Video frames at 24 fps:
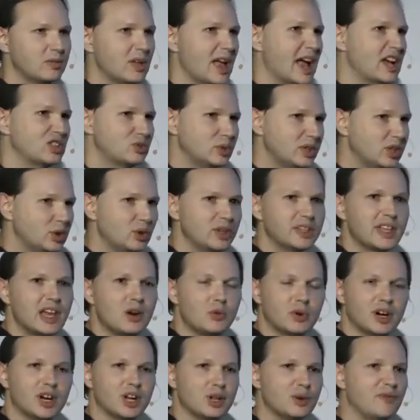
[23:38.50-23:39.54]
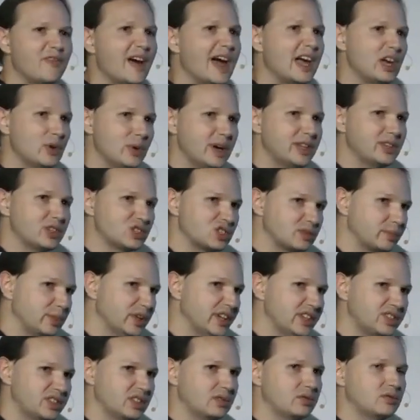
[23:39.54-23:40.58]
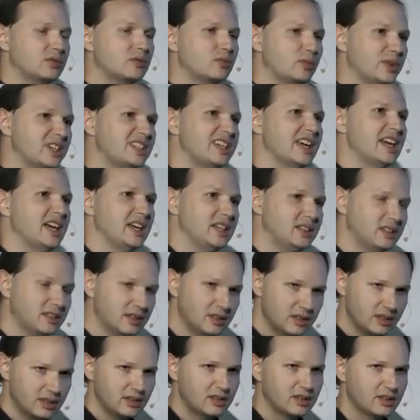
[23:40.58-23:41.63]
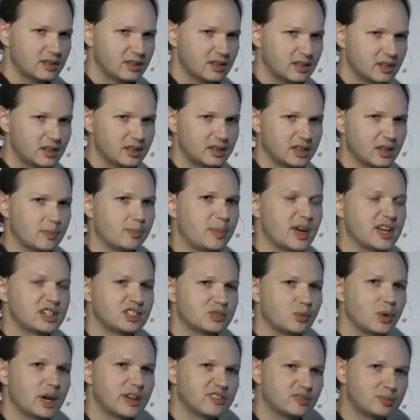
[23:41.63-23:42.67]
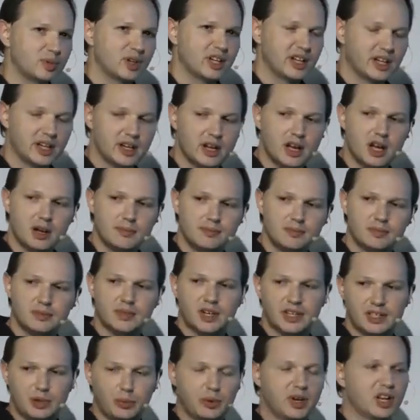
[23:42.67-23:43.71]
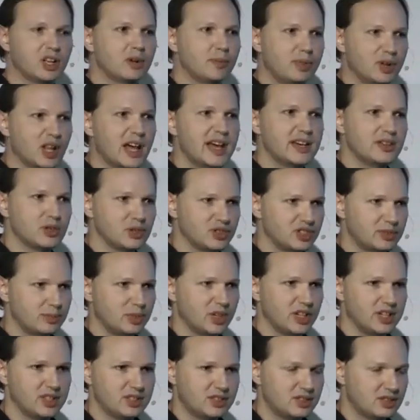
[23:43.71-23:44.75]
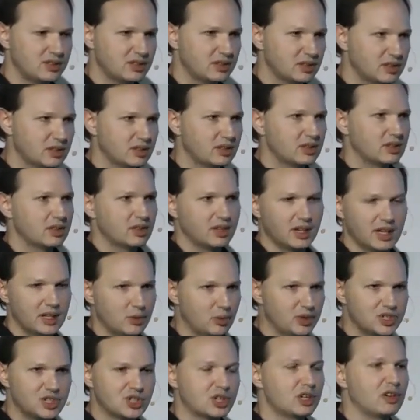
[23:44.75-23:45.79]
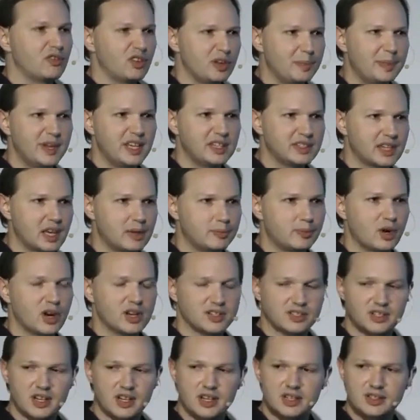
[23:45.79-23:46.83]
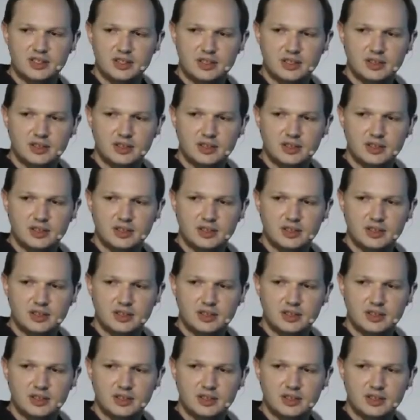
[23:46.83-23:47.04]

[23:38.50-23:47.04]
As we're doing that, we're going to evaluate those splits and retain the best way of splitting it up. And then we're going to apply those splits. And we're just going to repeat that process.